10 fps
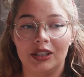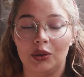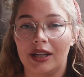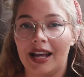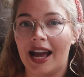
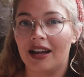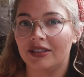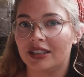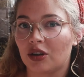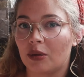You can
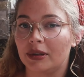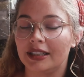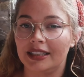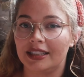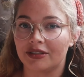have it
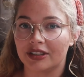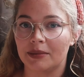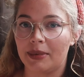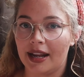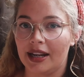completely
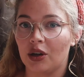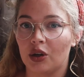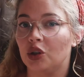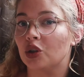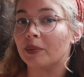different depending
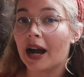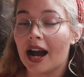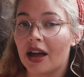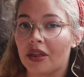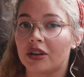on your
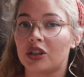path.